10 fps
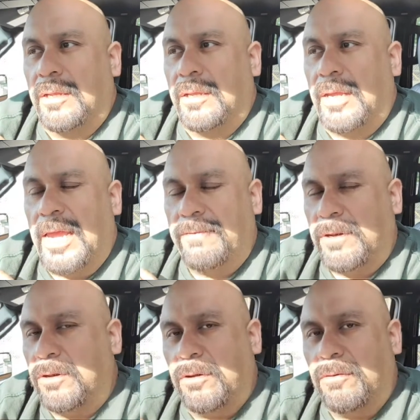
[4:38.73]

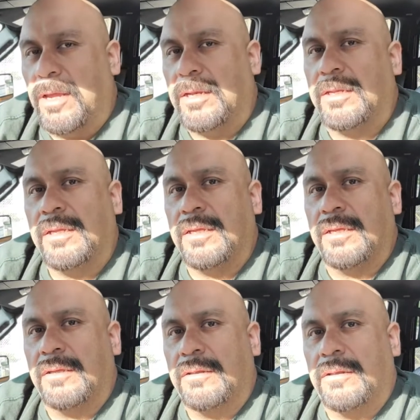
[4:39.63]
having no
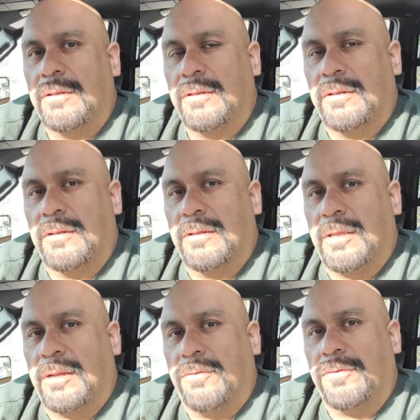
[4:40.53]
idea
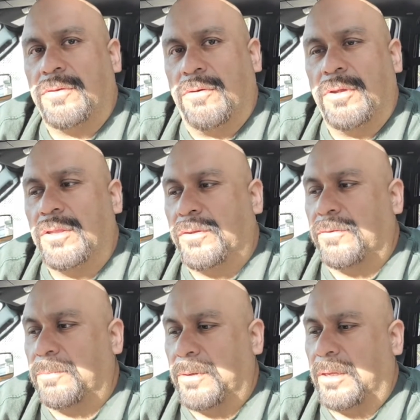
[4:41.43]
that it was going to
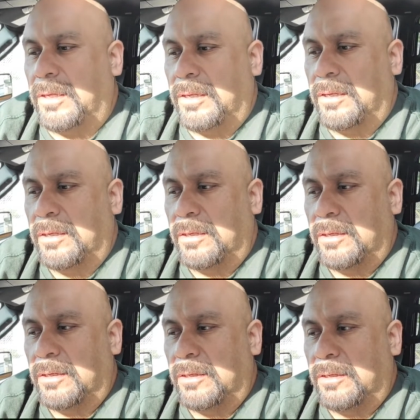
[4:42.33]
be
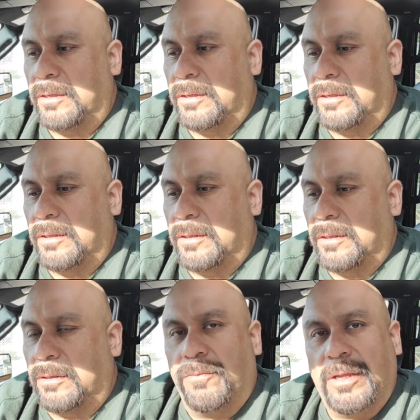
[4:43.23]

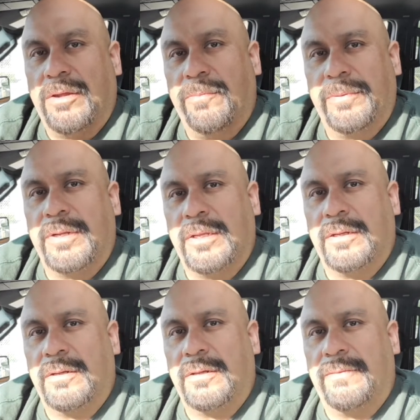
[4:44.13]
the reopening
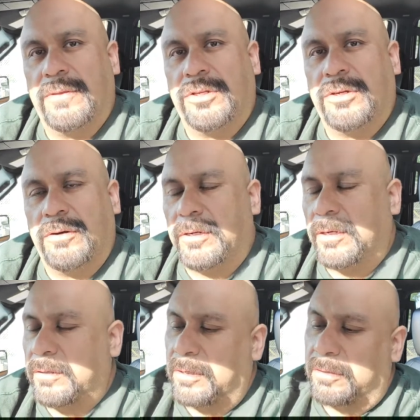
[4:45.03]
of the church, and
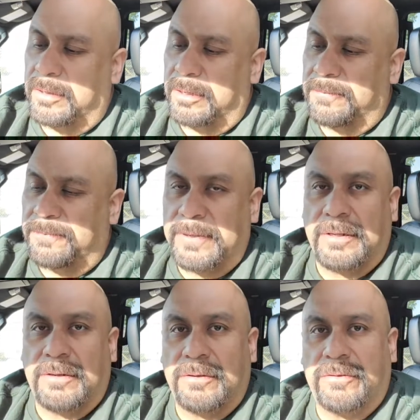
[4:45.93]
it's just going to fit
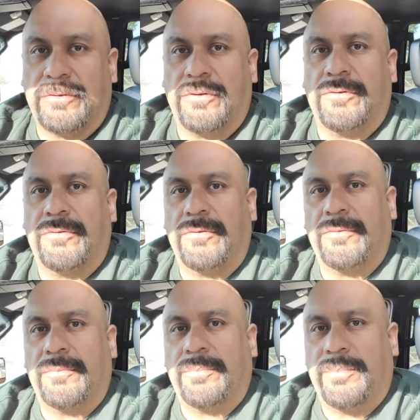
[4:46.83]
so
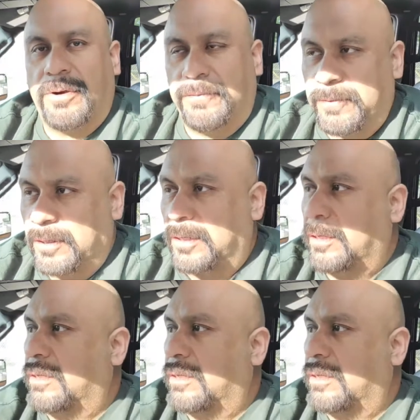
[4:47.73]
perfectly,